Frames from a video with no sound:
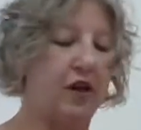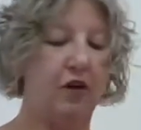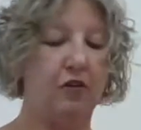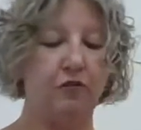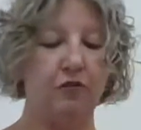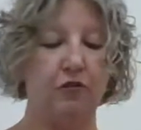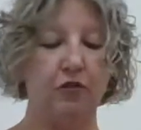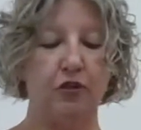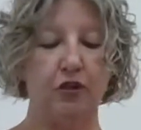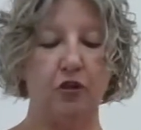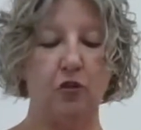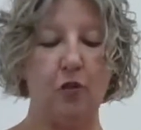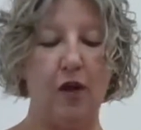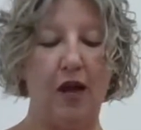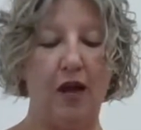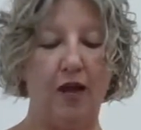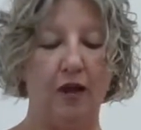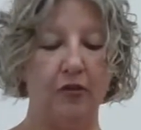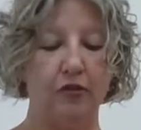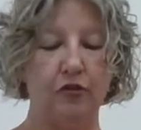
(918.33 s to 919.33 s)
out for a little
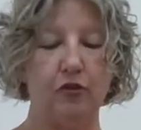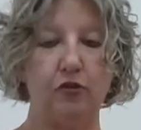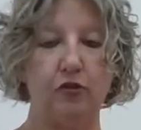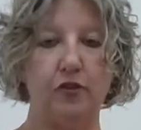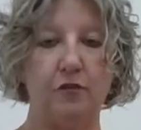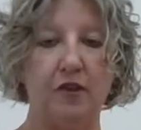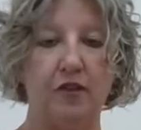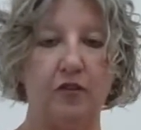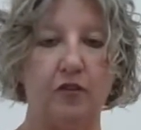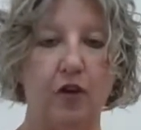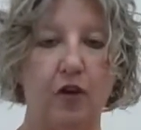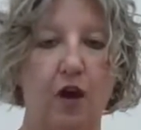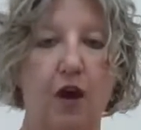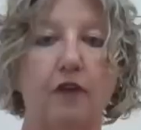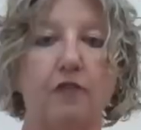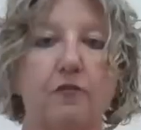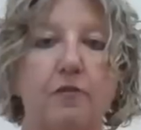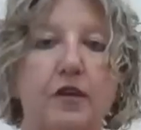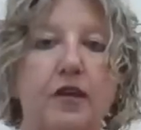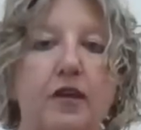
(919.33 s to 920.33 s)
while so it would be
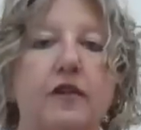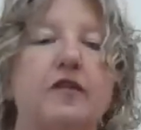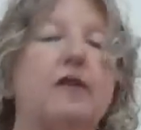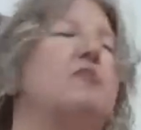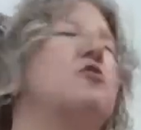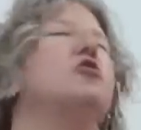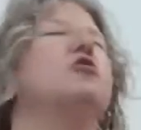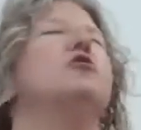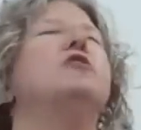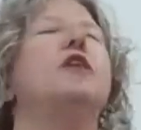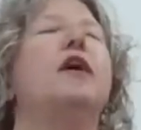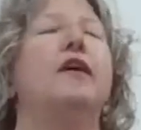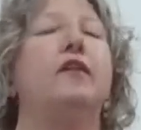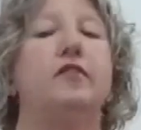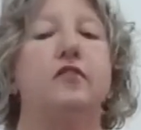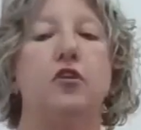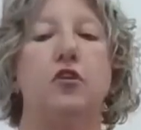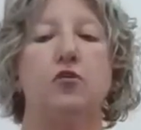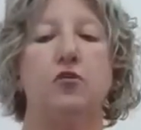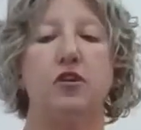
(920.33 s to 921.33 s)
soft because I'm sure you
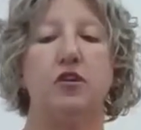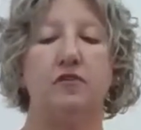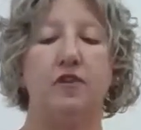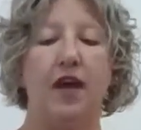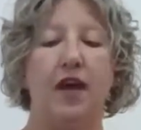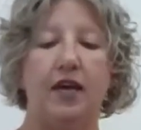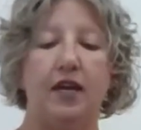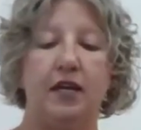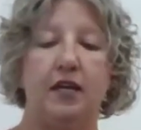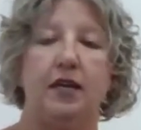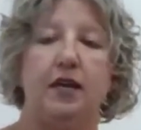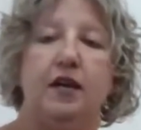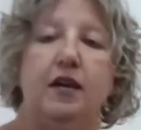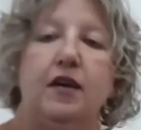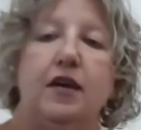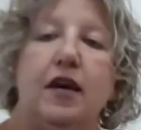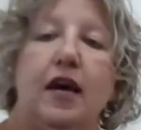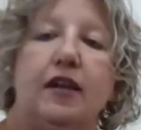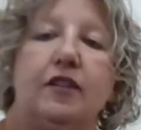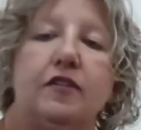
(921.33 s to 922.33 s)
guys know when you've had it
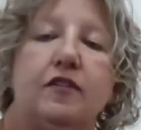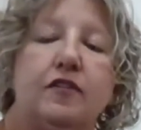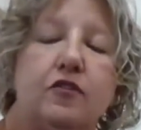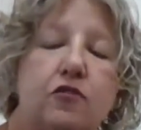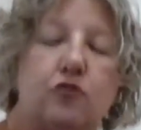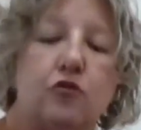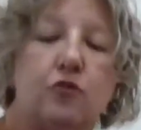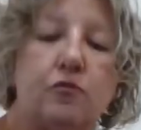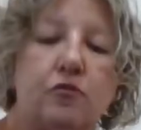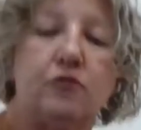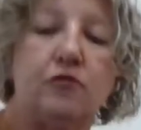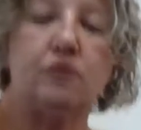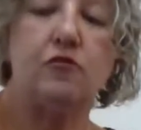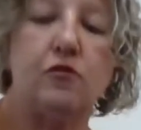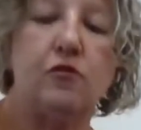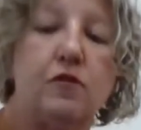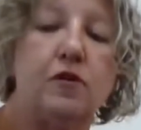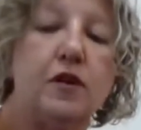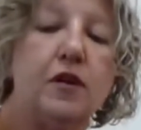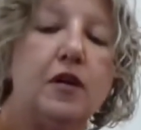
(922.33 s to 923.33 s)
at the store
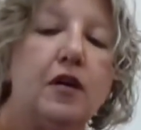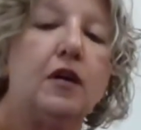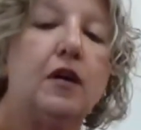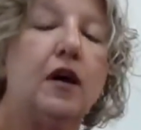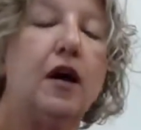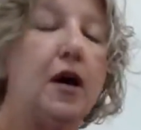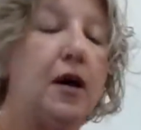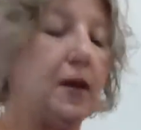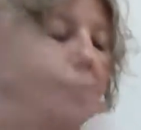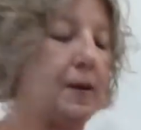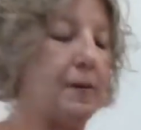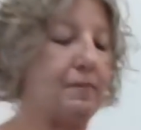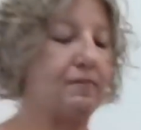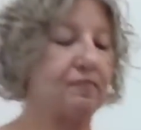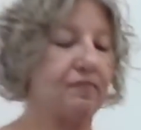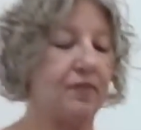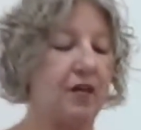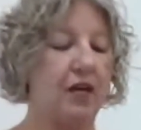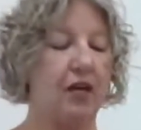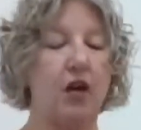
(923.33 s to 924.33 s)
before,
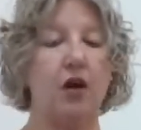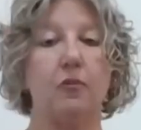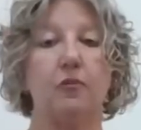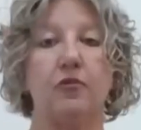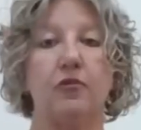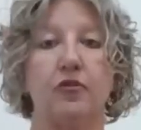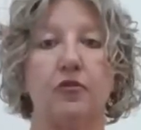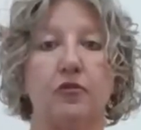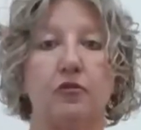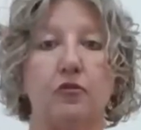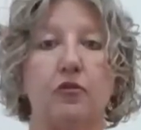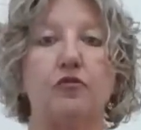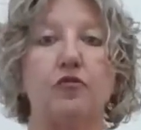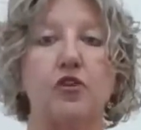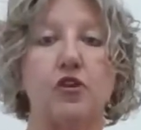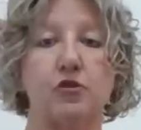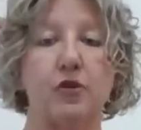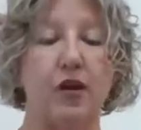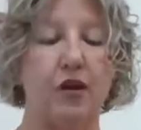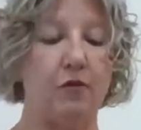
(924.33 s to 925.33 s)
um, it comes
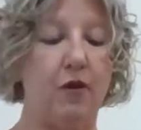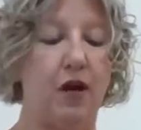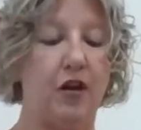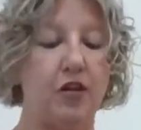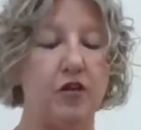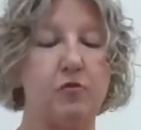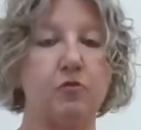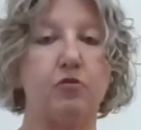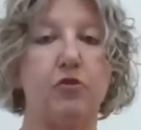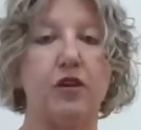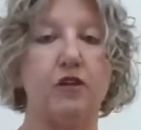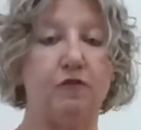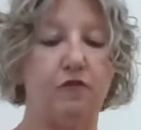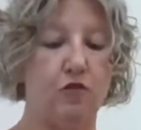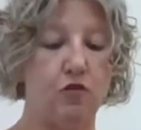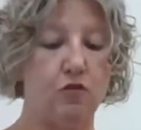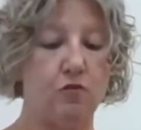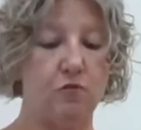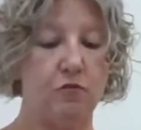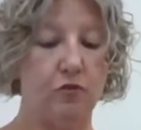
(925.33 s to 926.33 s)
refrigerated, right, and it's pretty
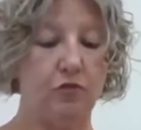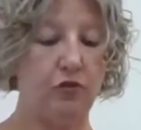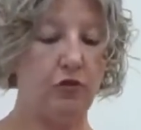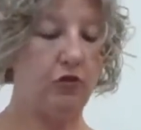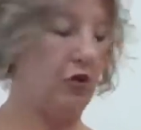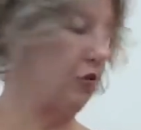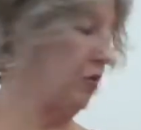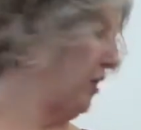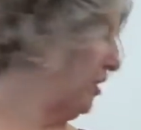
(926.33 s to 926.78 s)
firm. So,